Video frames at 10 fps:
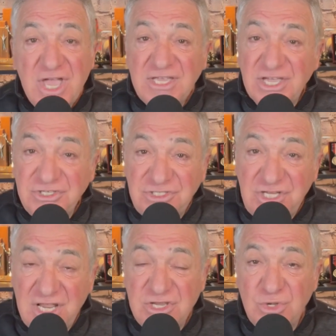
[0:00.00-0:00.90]

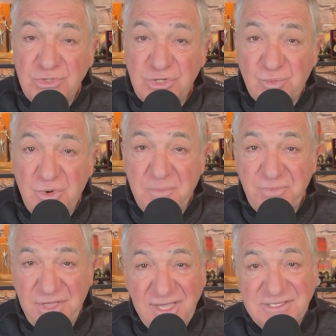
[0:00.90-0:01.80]
continues to
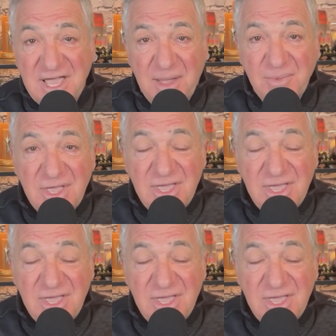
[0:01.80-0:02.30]
rip things up.